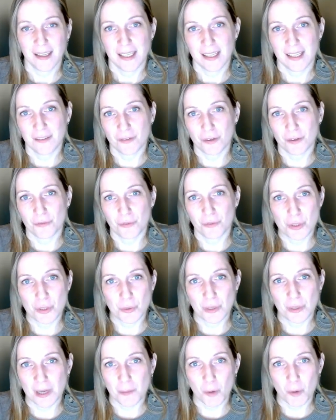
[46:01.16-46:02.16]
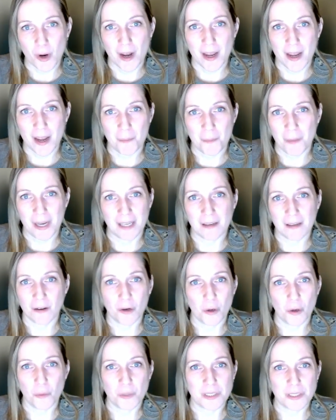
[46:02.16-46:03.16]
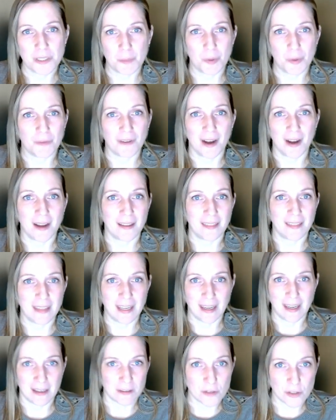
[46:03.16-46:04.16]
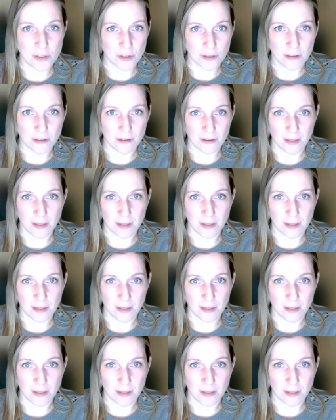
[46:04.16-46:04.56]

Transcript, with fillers: even if we do an MRI, it might not always provide the answer